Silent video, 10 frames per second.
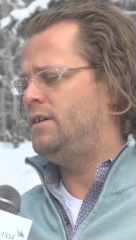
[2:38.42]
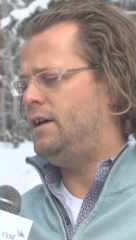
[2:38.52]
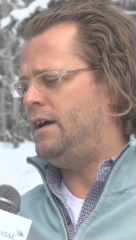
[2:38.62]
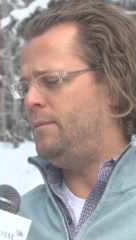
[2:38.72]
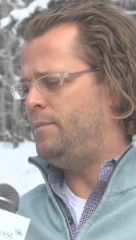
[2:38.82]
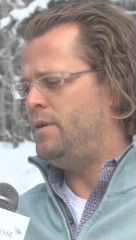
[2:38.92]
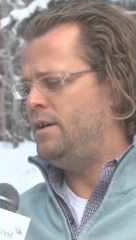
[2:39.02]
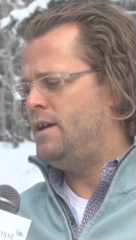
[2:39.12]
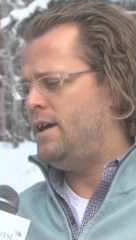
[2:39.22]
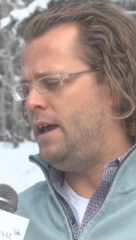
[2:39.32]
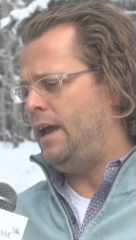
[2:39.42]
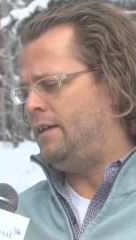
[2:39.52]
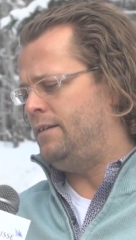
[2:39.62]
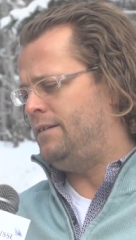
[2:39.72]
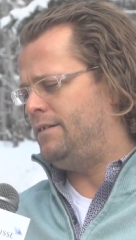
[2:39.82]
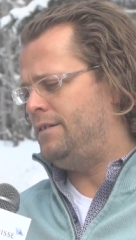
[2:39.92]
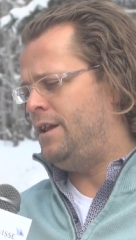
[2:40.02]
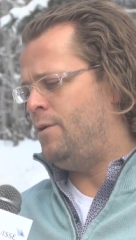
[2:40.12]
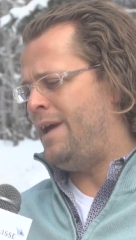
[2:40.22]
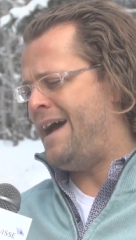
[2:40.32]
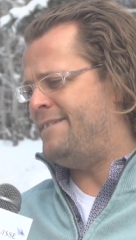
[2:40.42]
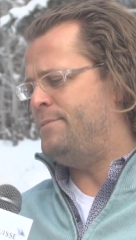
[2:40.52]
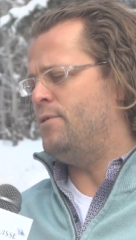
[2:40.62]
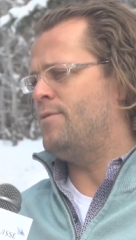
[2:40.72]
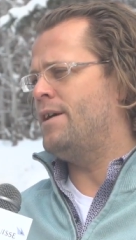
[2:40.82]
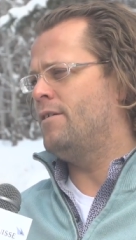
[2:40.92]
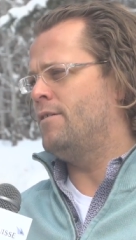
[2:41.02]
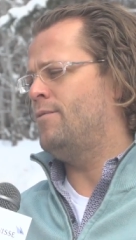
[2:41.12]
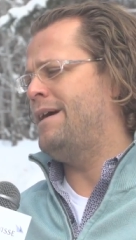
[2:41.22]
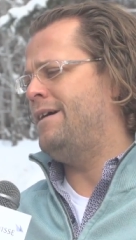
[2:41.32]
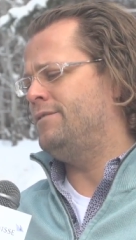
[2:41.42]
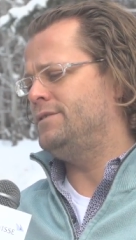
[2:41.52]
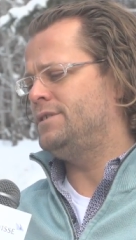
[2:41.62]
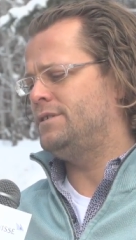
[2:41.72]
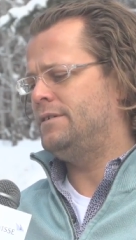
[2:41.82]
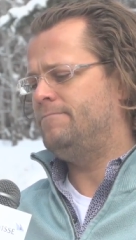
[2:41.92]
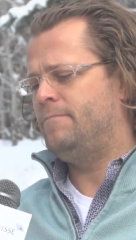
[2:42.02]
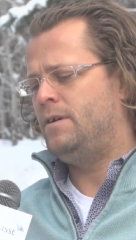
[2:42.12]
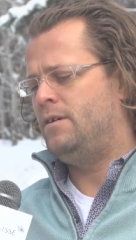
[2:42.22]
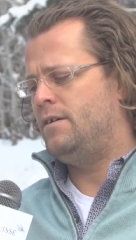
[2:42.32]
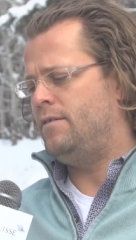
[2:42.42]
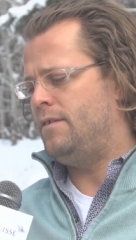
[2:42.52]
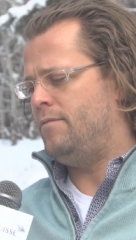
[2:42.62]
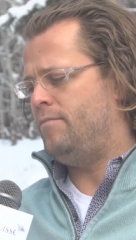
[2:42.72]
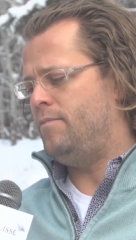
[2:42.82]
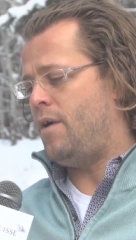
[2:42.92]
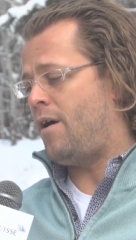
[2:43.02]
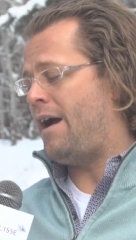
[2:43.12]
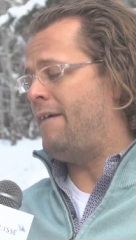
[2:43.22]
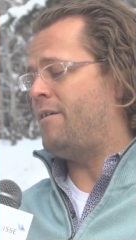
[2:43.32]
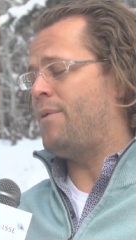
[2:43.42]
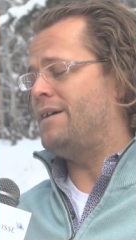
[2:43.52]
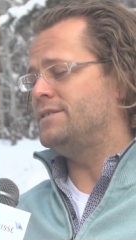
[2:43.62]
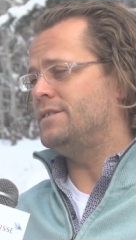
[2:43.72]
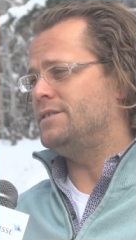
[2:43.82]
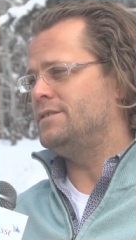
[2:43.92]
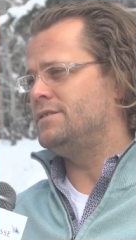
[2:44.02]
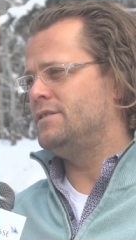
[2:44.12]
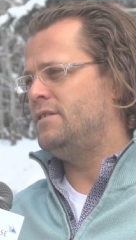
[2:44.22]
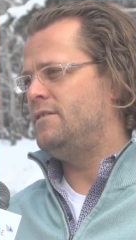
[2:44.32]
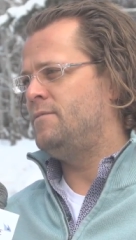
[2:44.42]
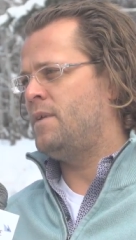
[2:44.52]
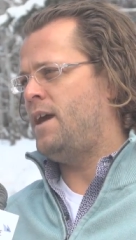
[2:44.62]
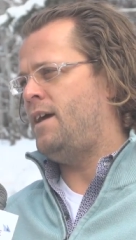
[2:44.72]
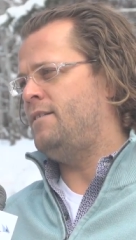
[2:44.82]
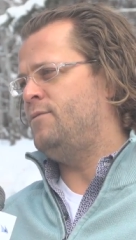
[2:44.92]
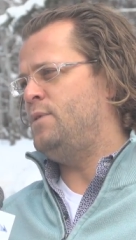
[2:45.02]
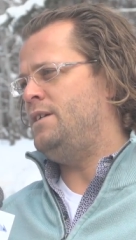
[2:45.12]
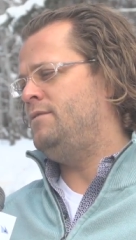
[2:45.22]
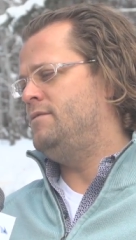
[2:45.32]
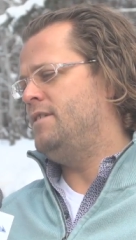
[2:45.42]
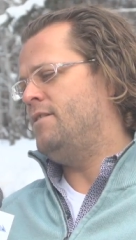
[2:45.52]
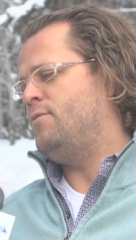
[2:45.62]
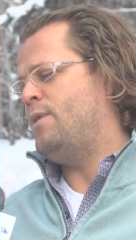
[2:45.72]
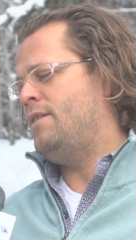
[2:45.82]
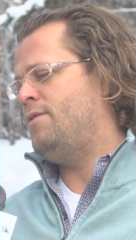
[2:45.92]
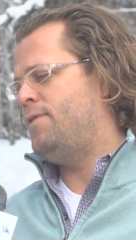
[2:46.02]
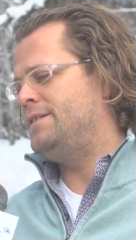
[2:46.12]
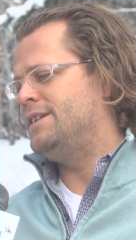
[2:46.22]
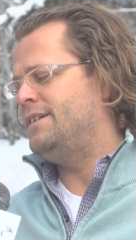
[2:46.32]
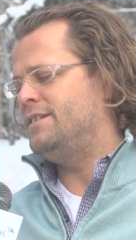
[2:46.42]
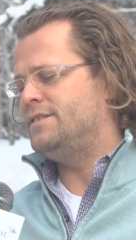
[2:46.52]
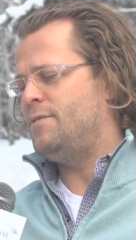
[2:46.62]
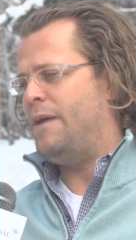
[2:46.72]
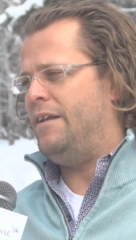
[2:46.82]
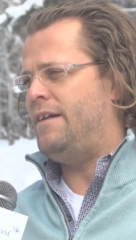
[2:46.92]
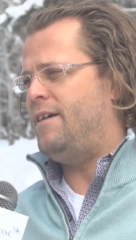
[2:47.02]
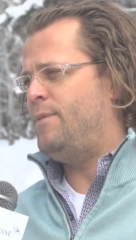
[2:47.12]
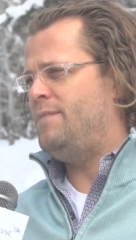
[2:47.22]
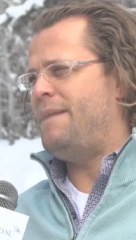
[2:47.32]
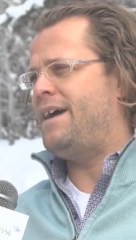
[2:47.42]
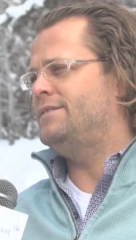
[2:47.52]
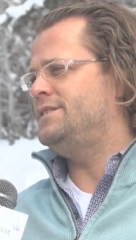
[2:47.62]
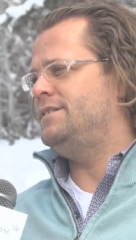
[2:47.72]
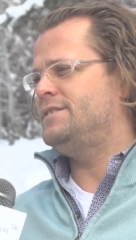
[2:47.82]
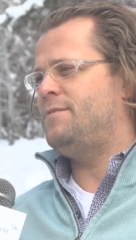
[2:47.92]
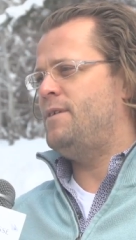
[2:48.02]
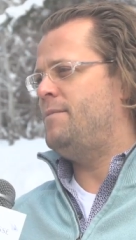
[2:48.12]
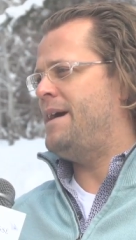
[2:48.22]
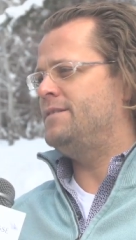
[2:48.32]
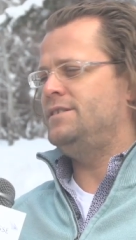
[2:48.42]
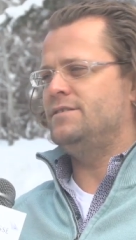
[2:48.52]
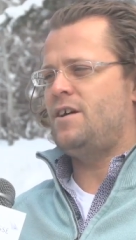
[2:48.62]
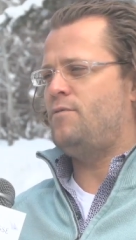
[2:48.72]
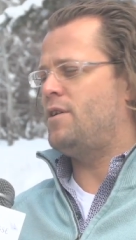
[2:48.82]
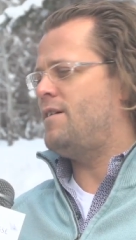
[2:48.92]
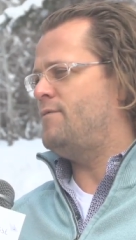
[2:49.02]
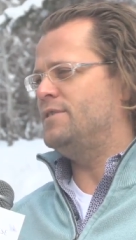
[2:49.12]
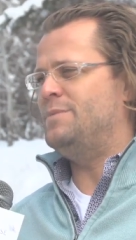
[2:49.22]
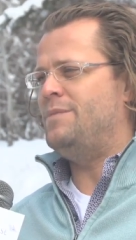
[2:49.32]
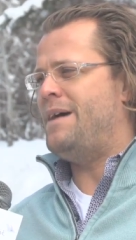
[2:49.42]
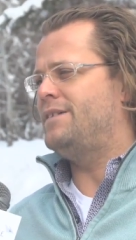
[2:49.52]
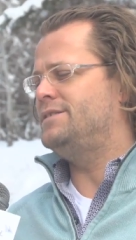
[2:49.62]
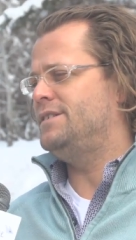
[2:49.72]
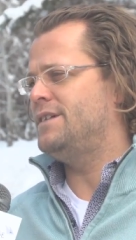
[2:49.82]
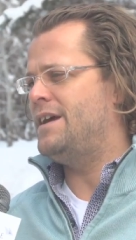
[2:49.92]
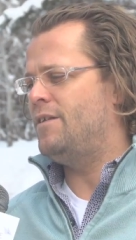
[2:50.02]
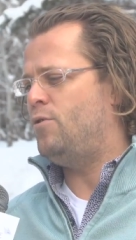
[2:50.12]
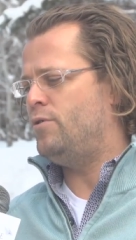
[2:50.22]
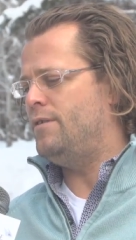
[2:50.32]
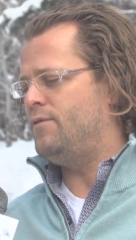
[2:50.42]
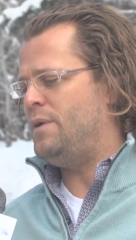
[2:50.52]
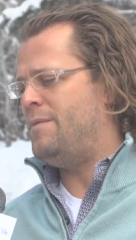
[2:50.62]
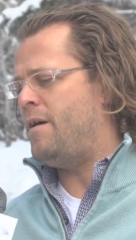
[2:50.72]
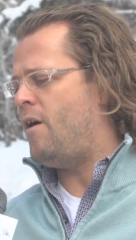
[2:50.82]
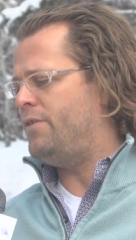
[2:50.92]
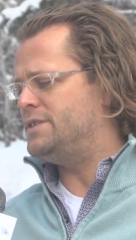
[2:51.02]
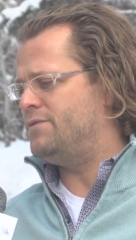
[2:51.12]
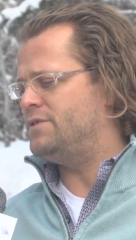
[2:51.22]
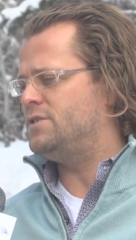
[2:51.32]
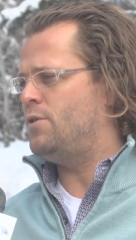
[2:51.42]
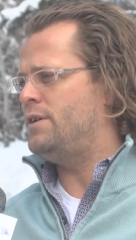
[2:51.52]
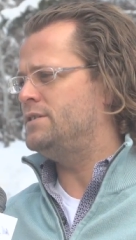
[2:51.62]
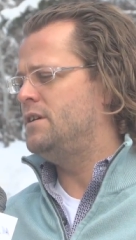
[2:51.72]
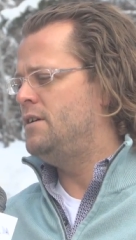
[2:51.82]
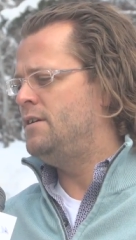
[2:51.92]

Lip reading: And we had to put rigor around our hiring processes. And one of the things that I did is I read magazines. I read magazines cover to cover, as many magazines as I get a hold of, and read about all these different stories